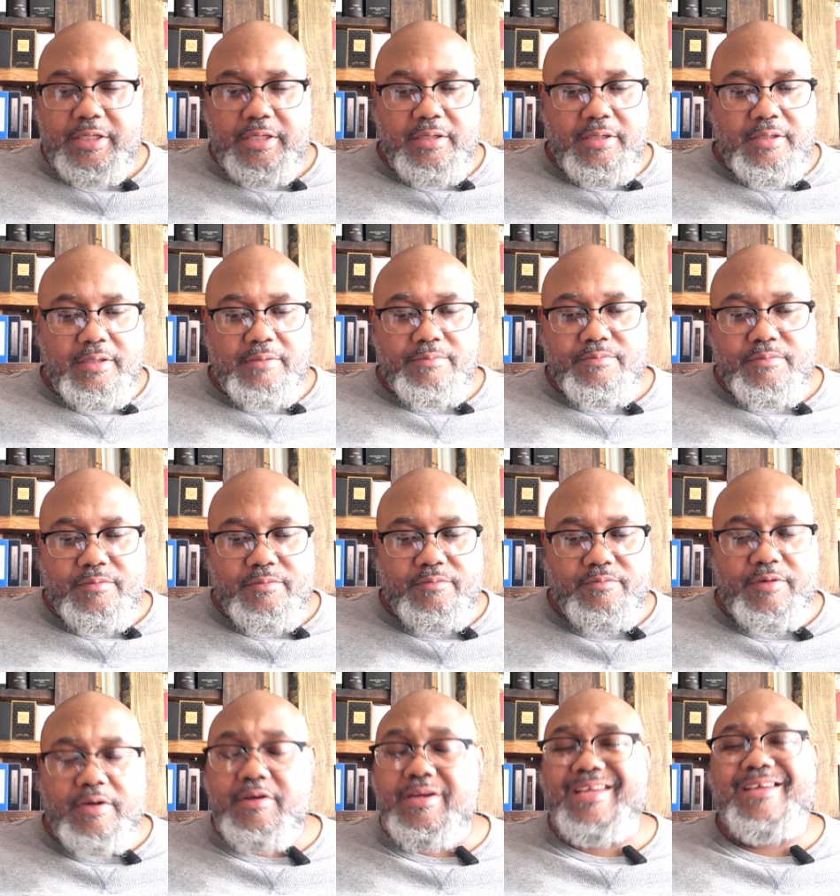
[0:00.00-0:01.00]
very elegant.
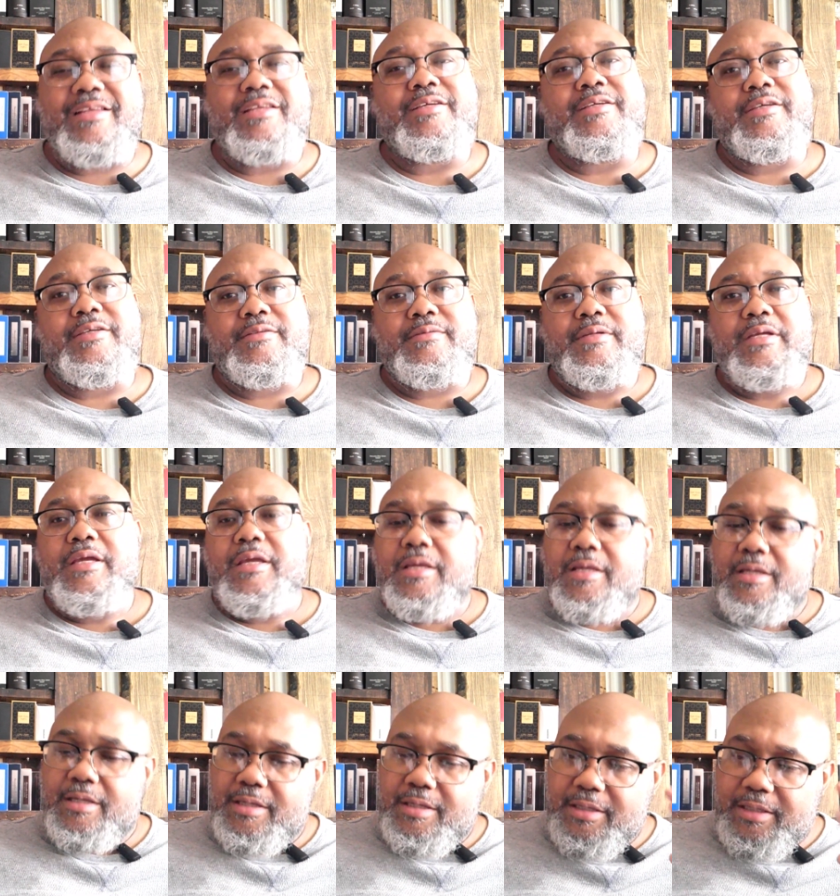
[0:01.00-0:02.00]
The
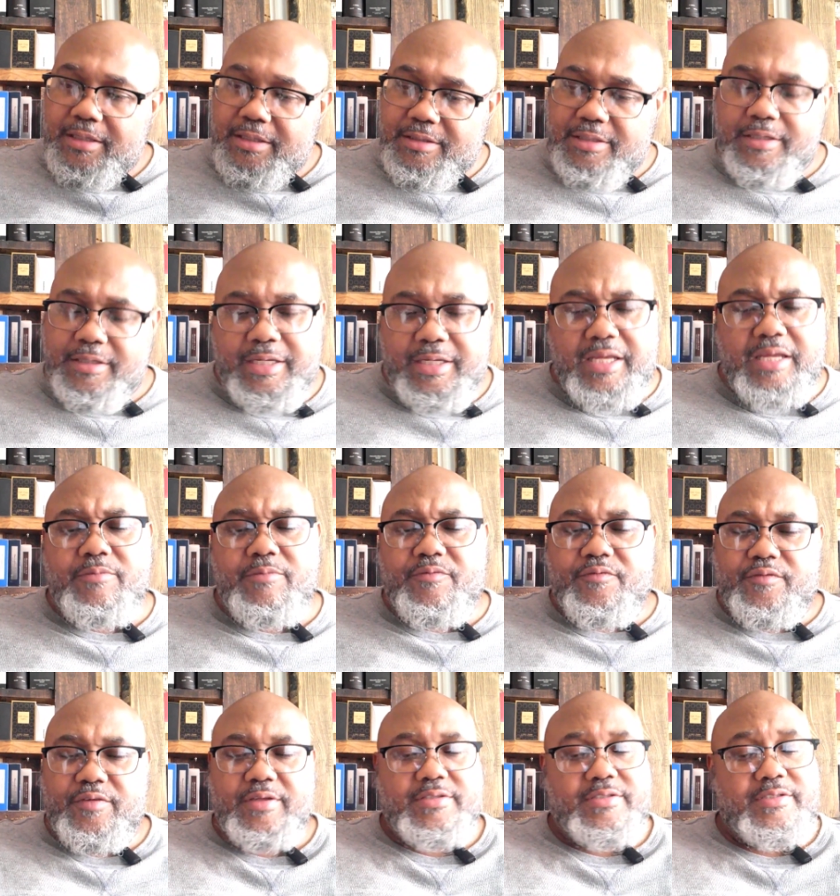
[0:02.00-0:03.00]
name fits this
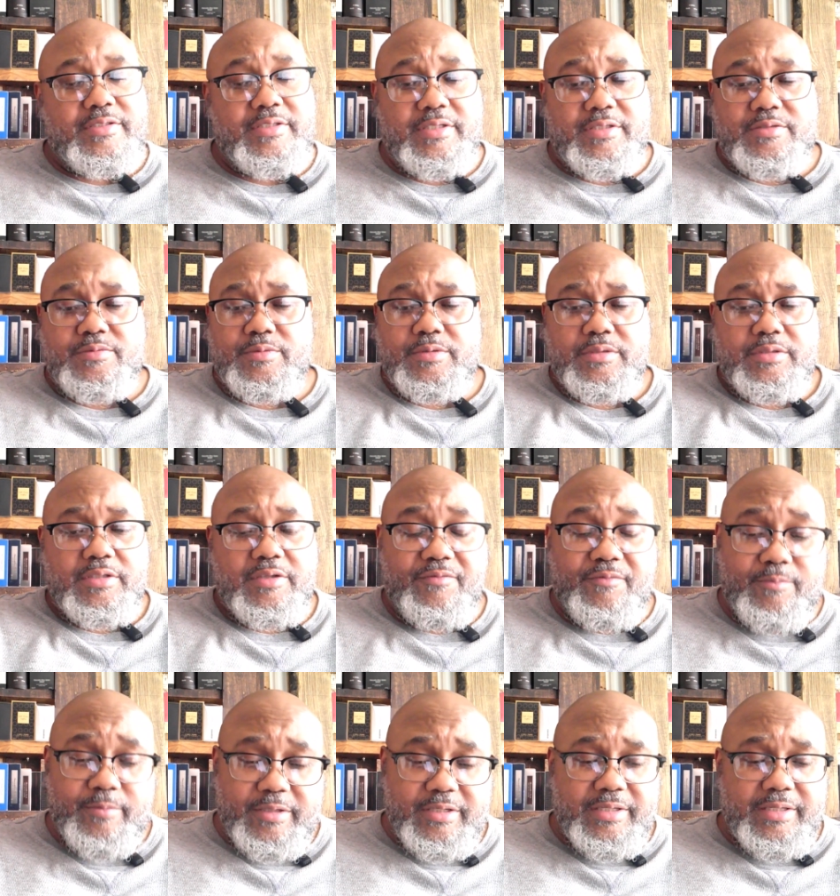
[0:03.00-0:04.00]
one. The, the name
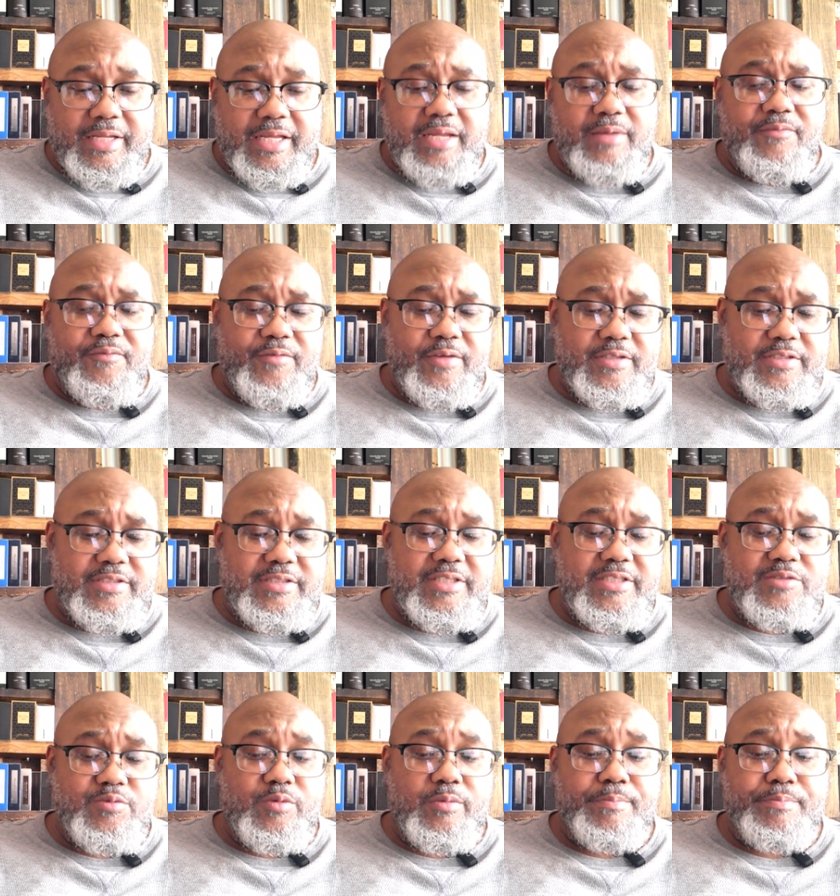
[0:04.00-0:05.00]
fits this one
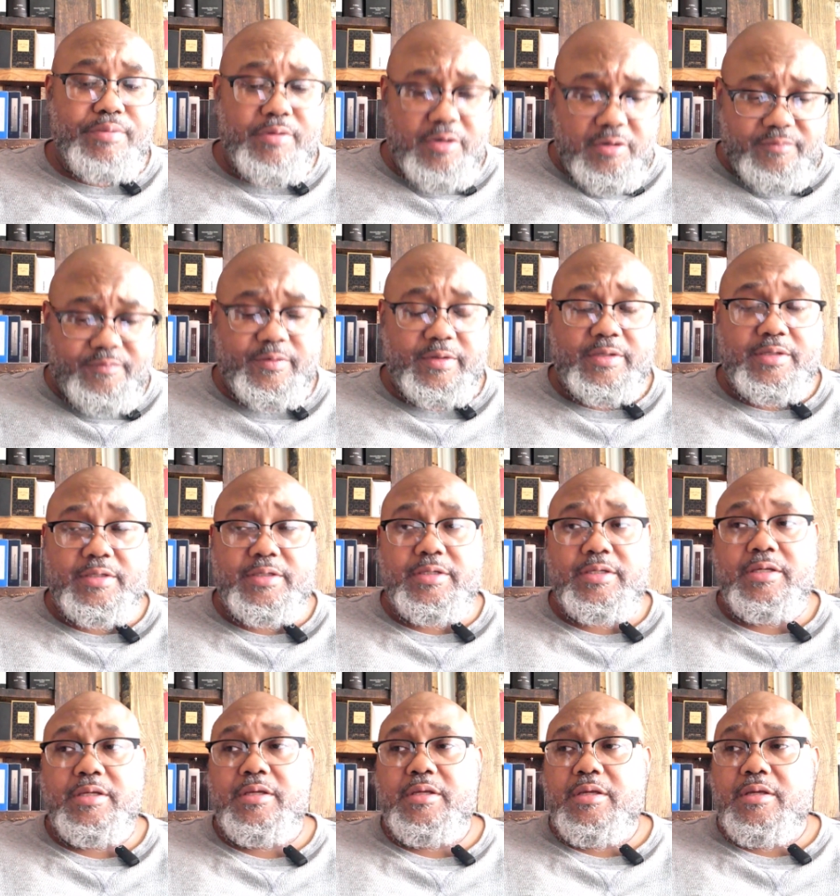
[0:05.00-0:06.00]
perfectly.
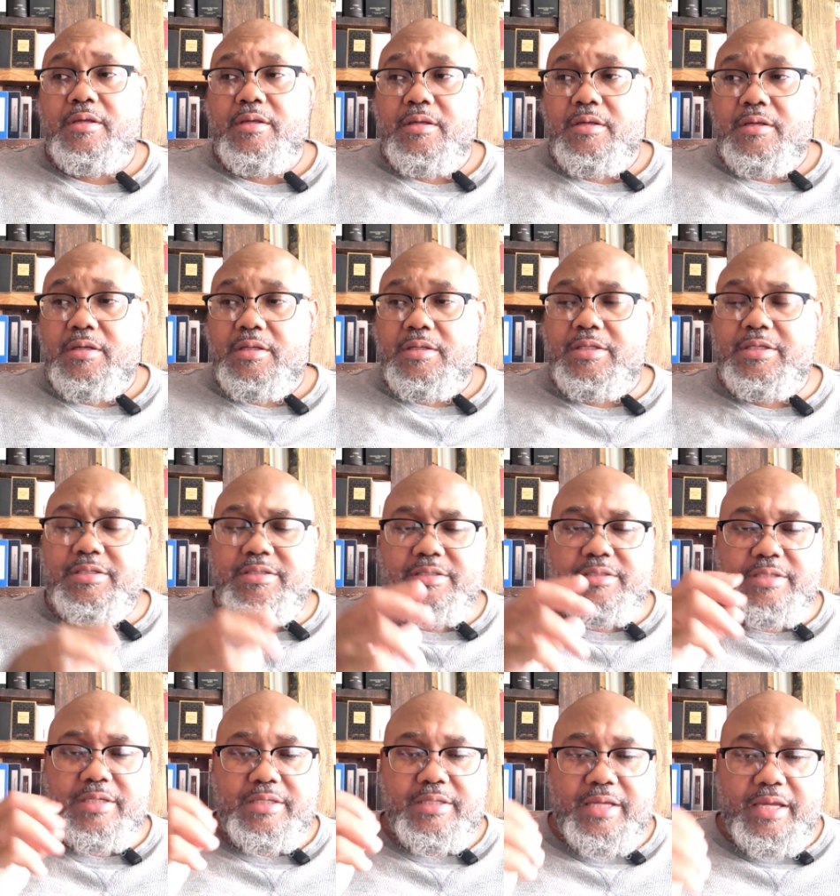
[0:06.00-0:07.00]
This is a
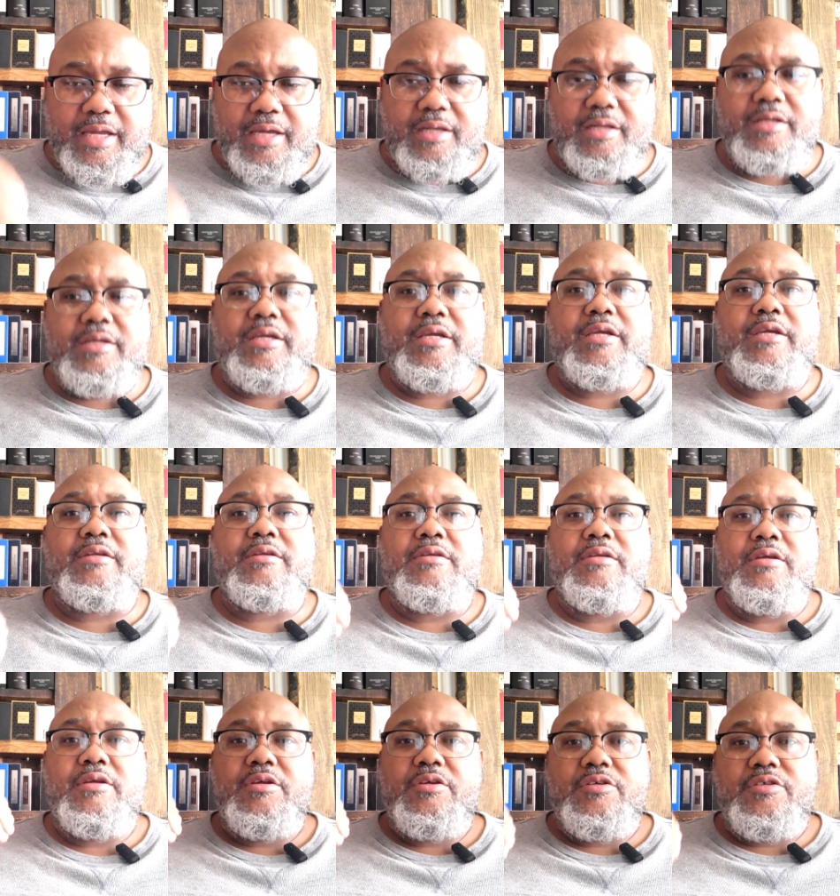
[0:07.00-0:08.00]
elegant suit
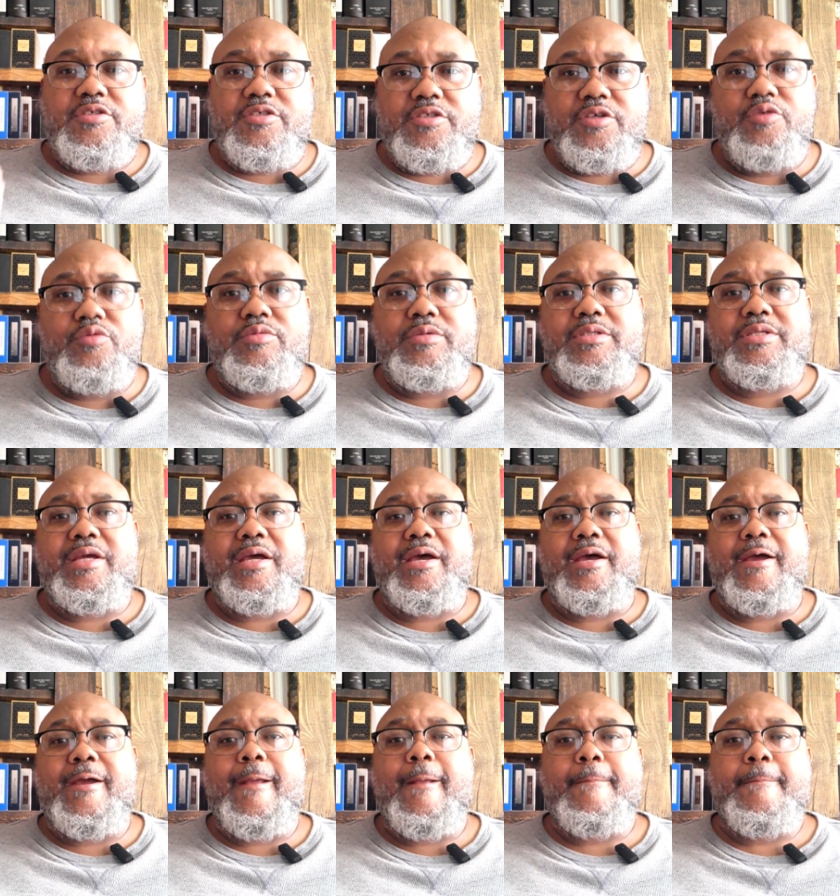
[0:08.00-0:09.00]
and tie,
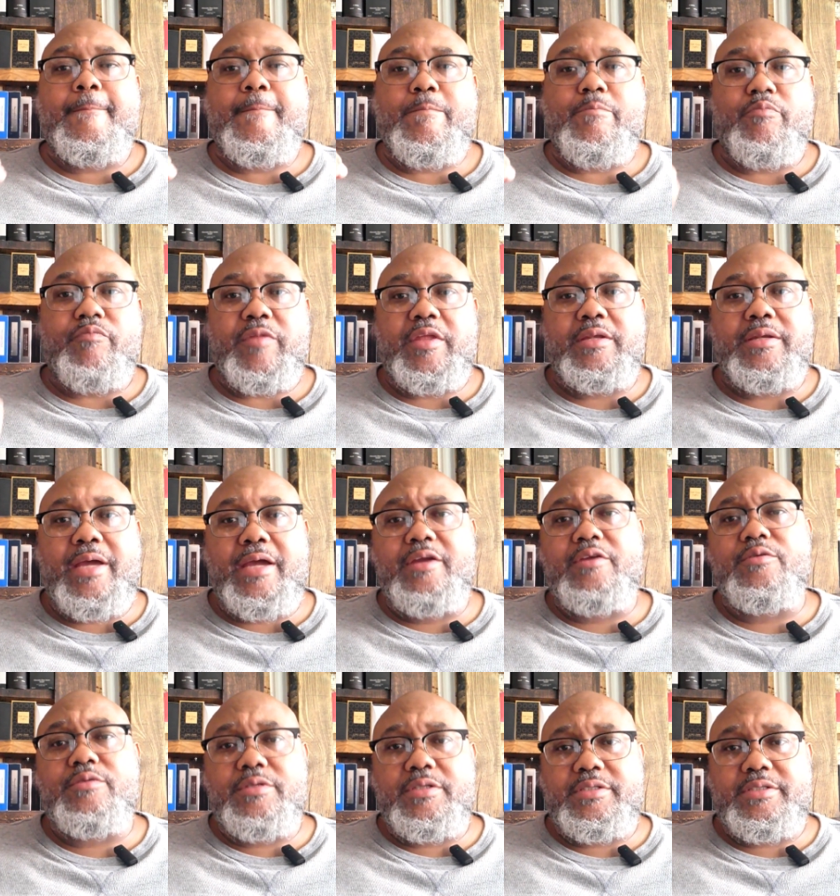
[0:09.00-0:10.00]
night on the town
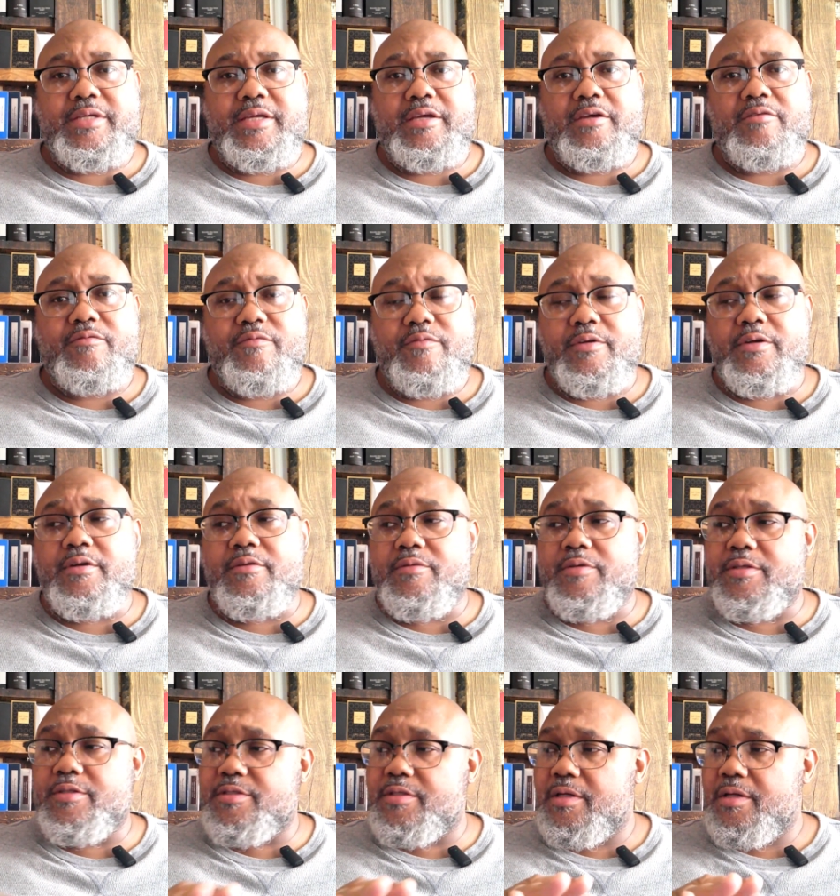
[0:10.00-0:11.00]
fragrance
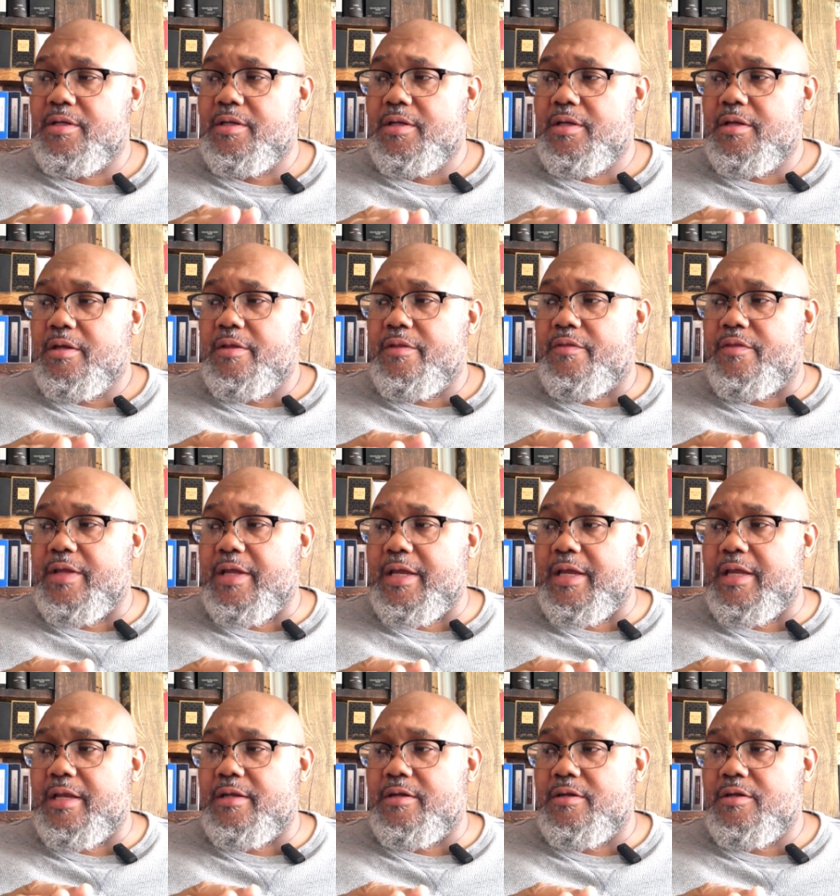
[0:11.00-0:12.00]
that
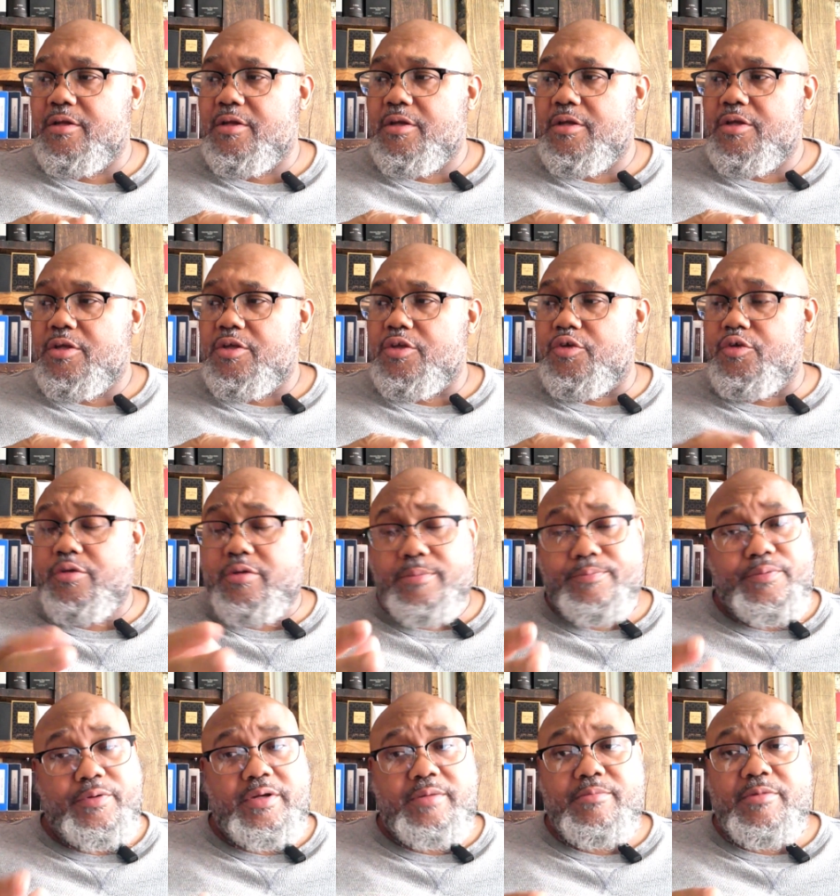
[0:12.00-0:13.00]
you could pretty much
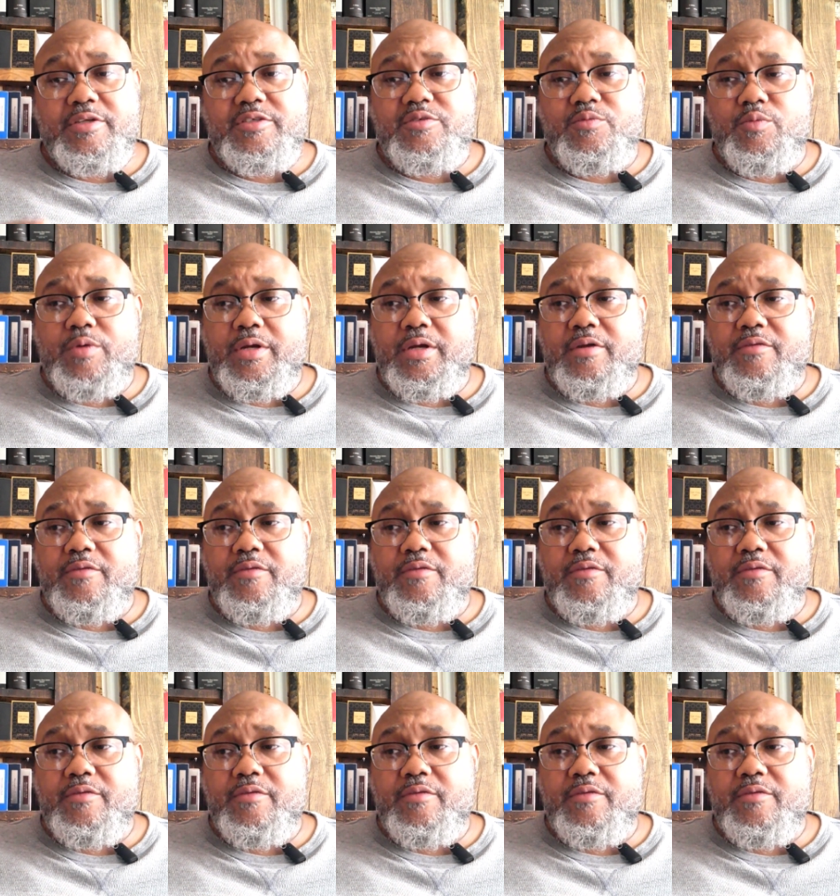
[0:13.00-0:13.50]
wear for